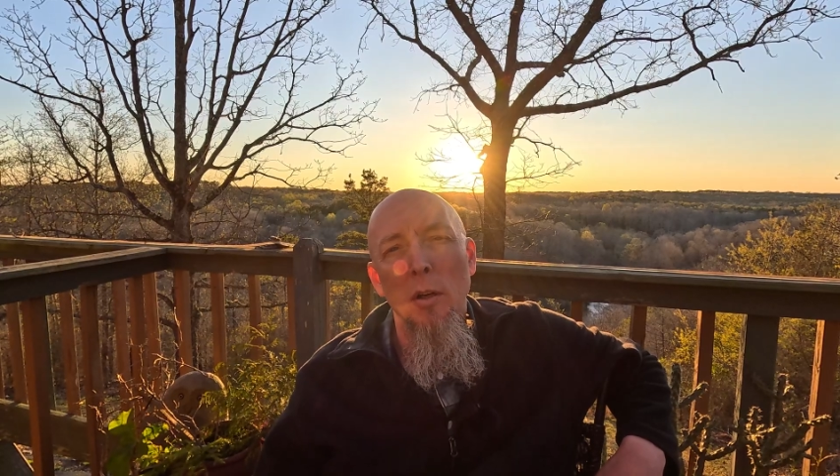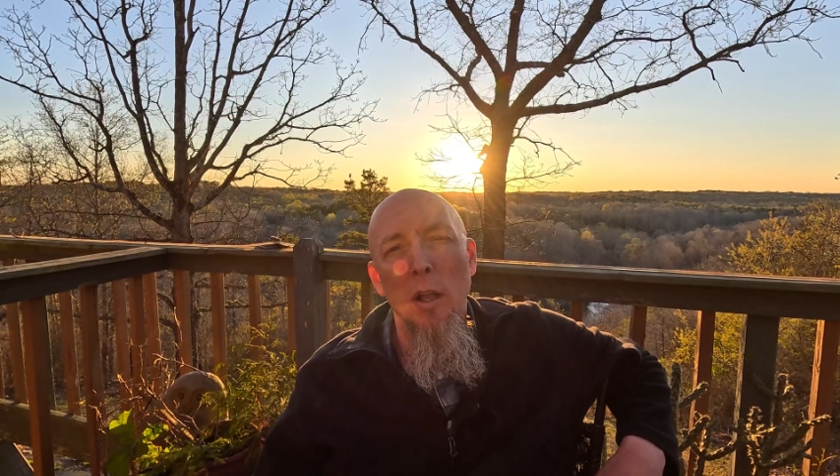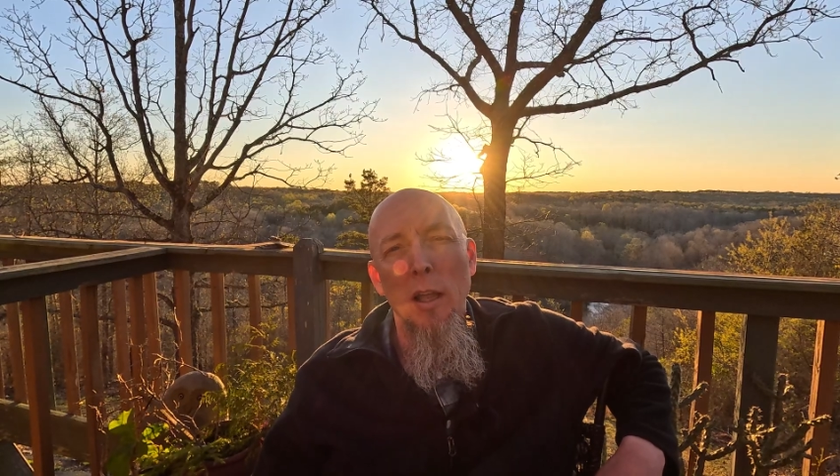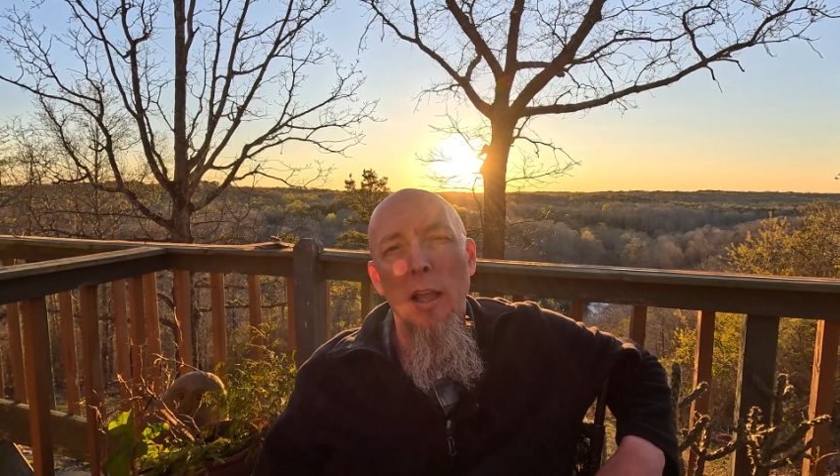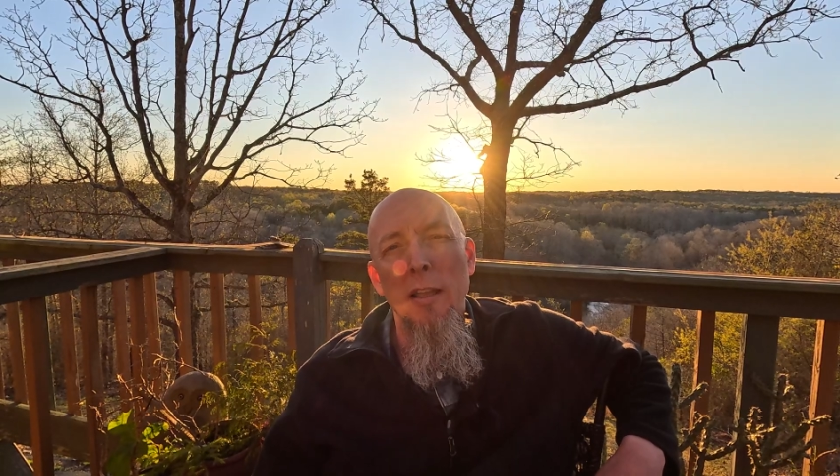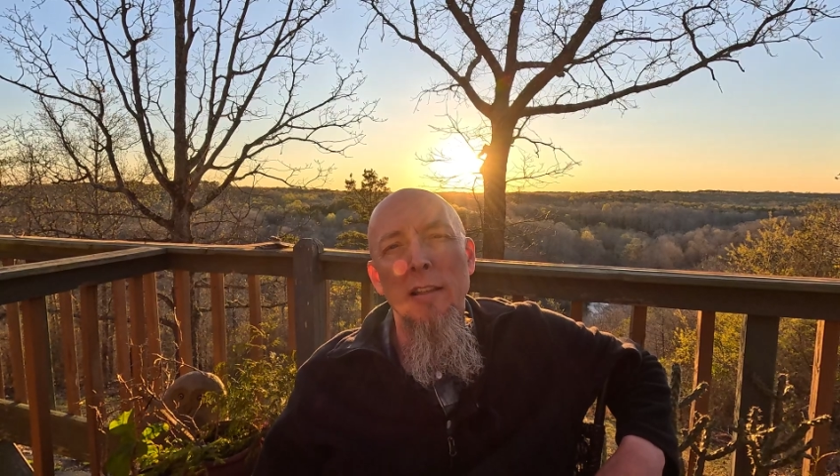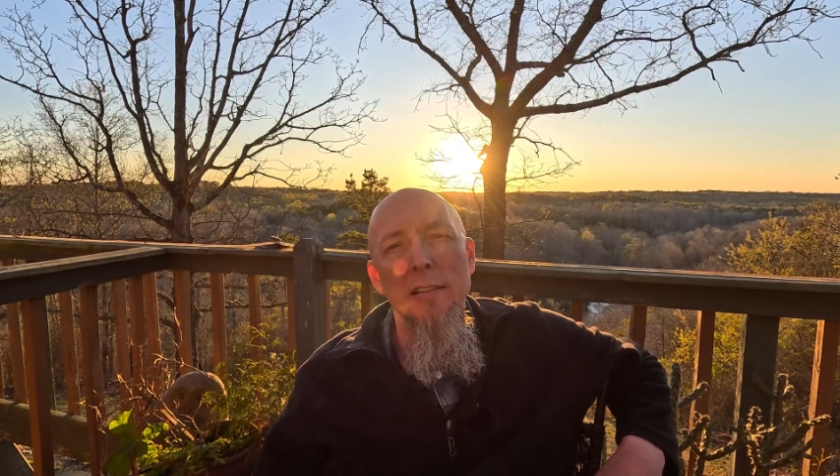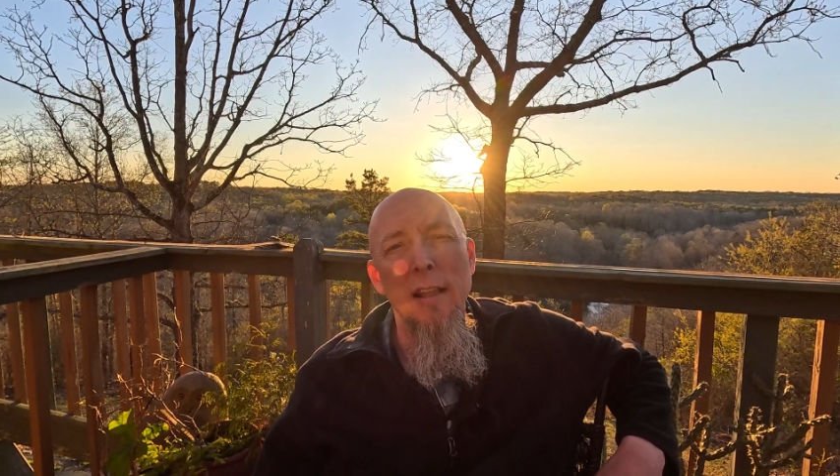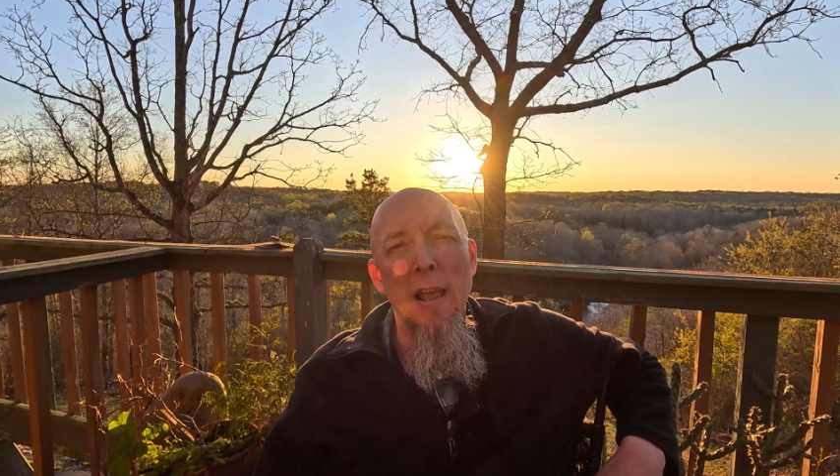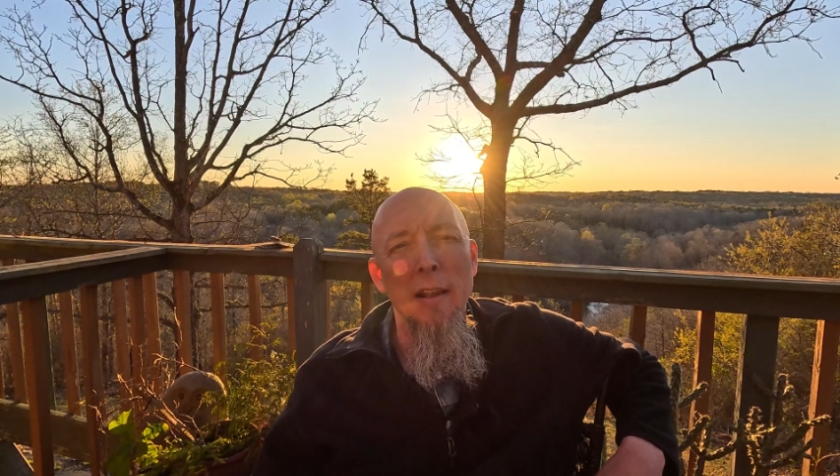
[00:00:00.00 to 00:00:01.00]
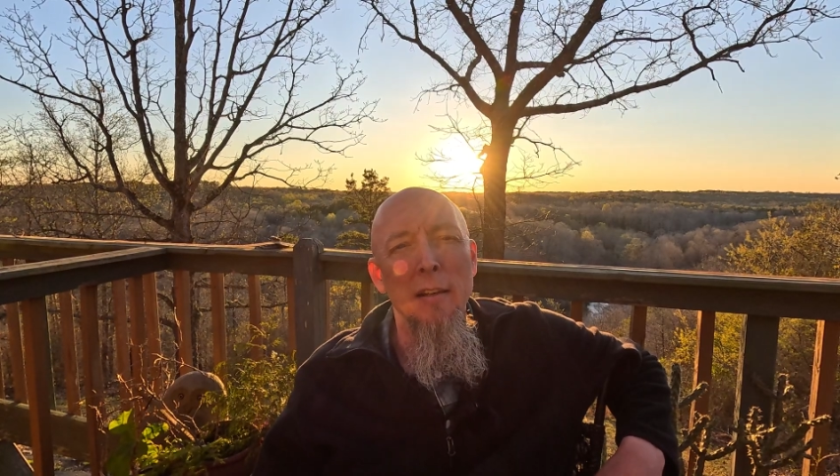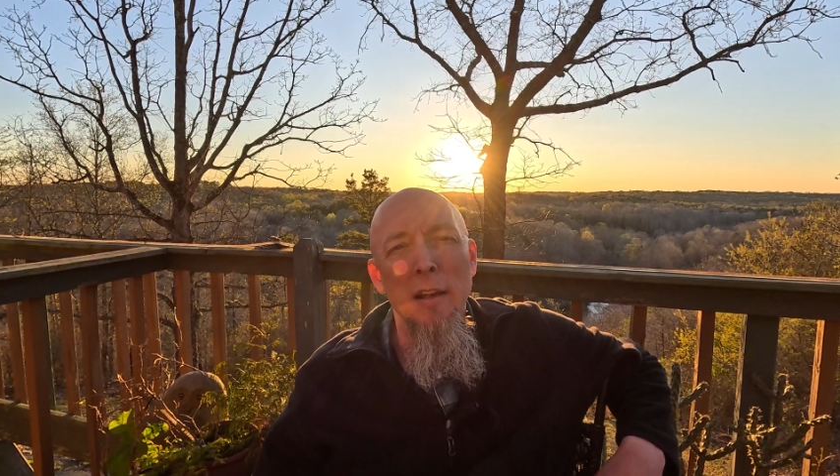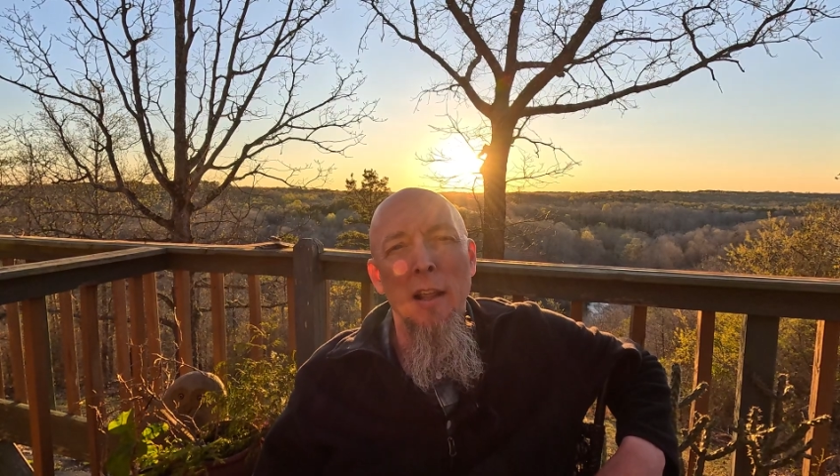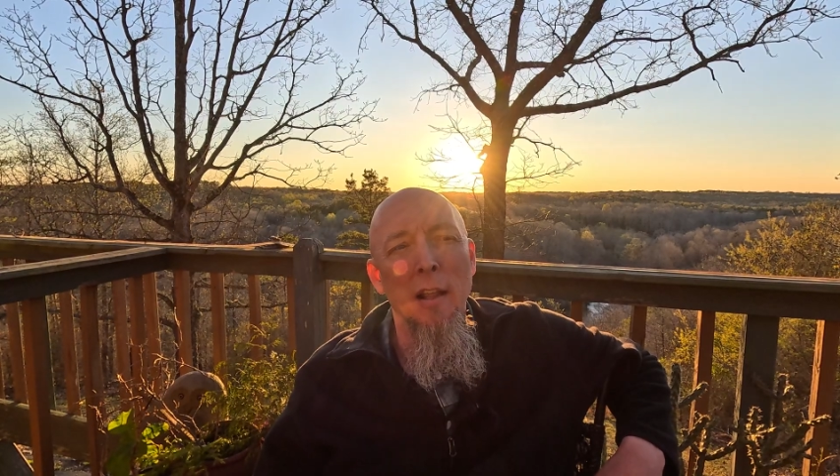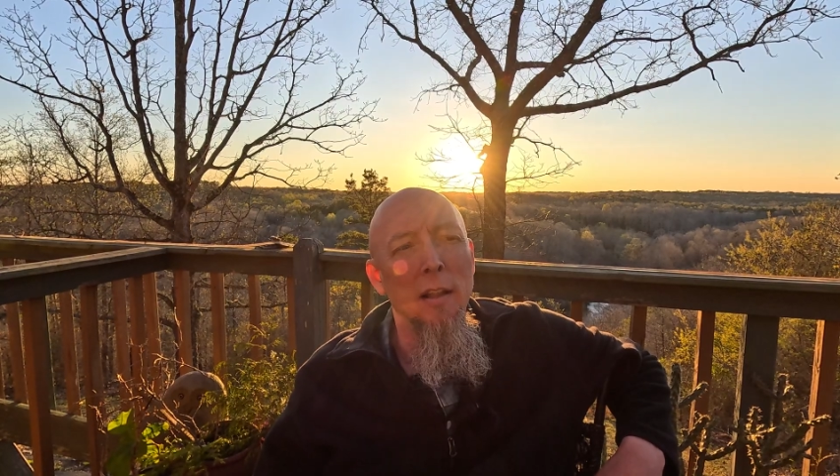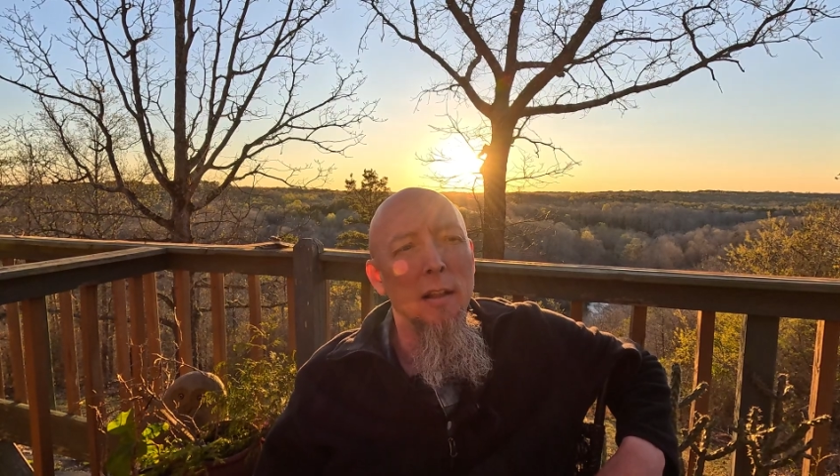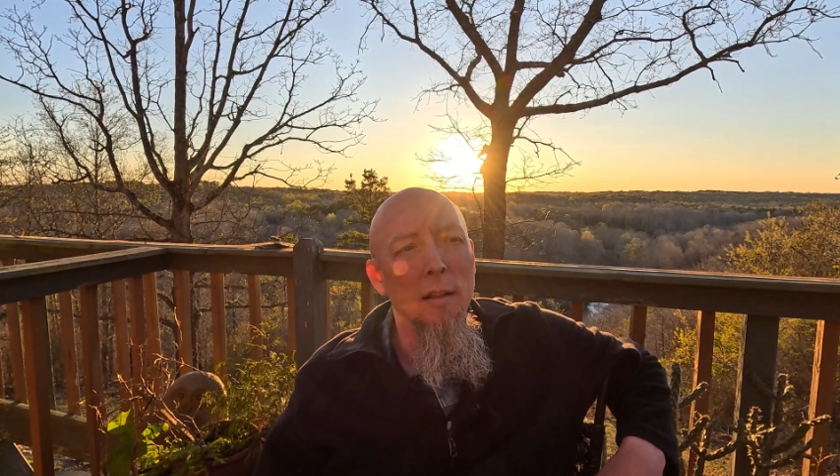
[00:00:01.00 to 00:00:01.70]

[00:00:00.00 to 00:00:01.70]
against that, and